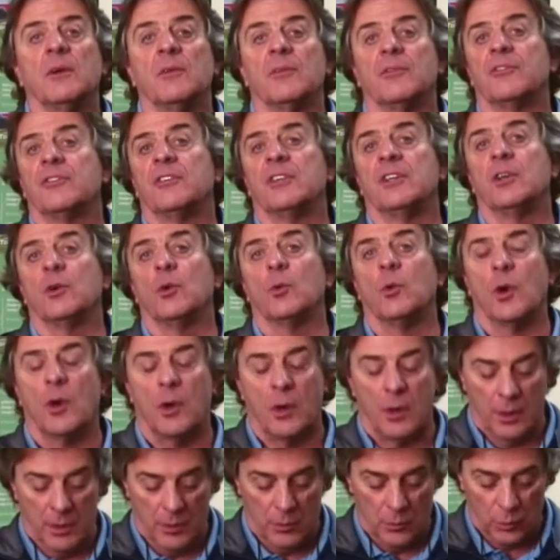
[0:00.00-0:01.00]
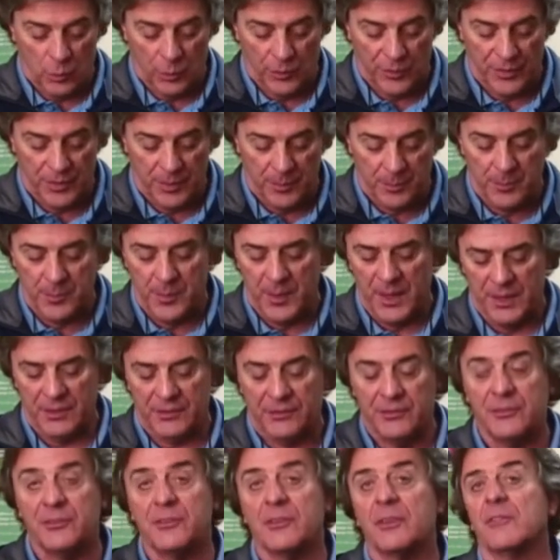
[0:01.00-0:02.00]
of COR with the
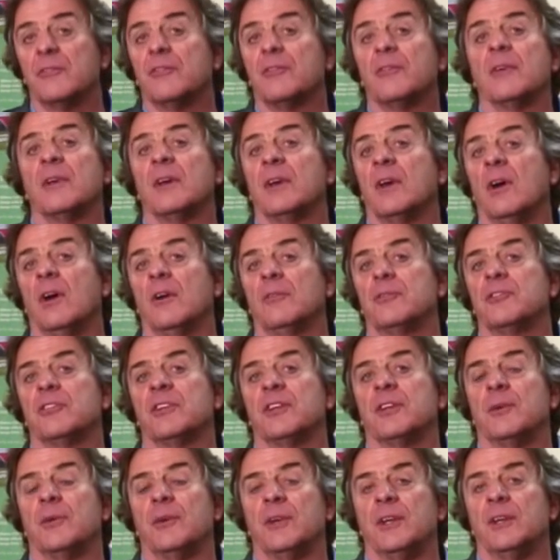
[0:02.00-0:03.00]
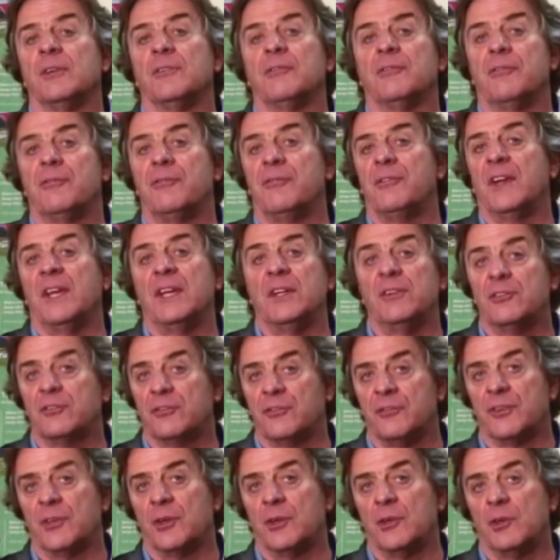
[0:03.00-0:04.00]
best off-center hit
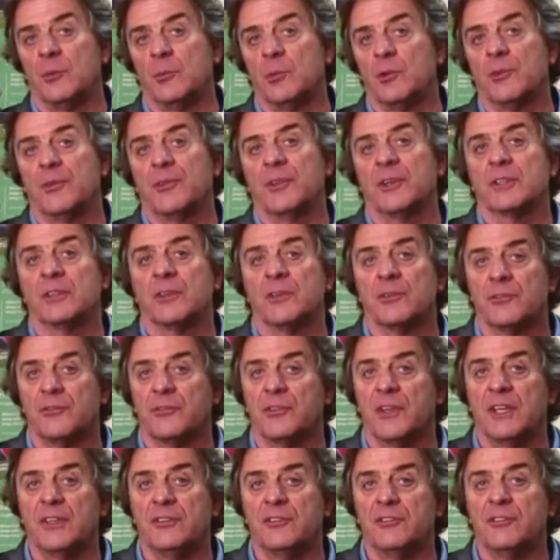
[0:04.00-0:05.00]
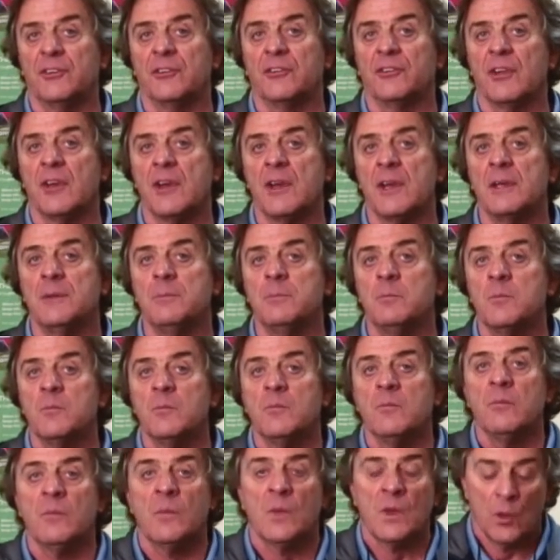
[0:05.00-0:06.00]
face, variable thickness face design
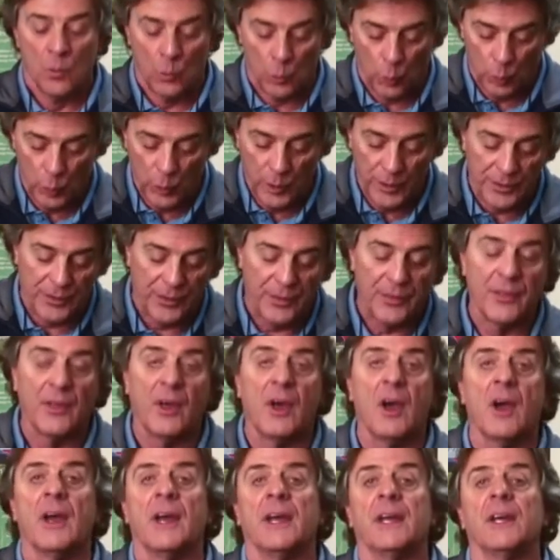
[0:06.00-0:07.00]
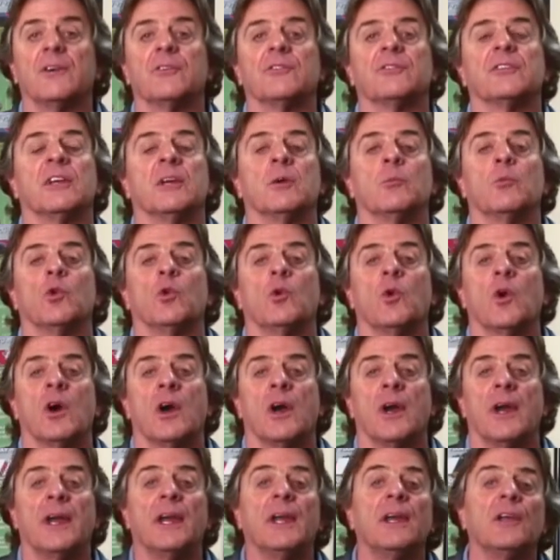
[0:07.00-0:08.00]
with the highest
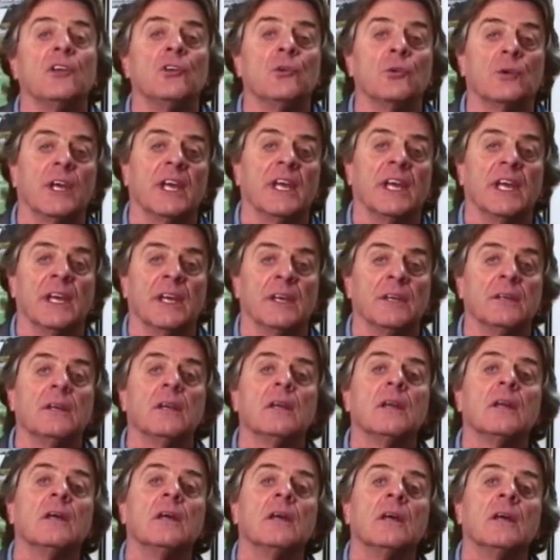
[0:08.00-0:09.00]
MOI you can.